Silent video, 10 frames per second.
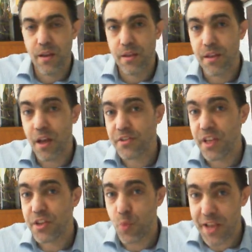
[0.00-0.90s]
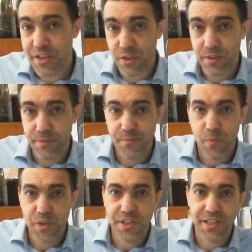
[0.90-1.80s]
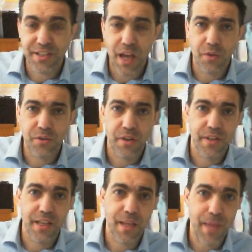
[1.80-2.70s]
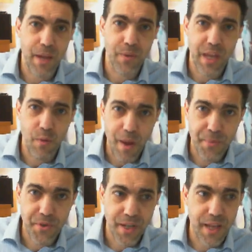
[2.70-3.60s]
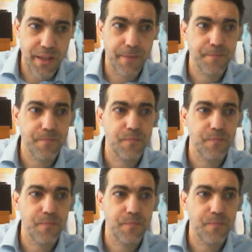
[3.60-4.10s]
The answer is rustle, which is the sound that they make when they rub together.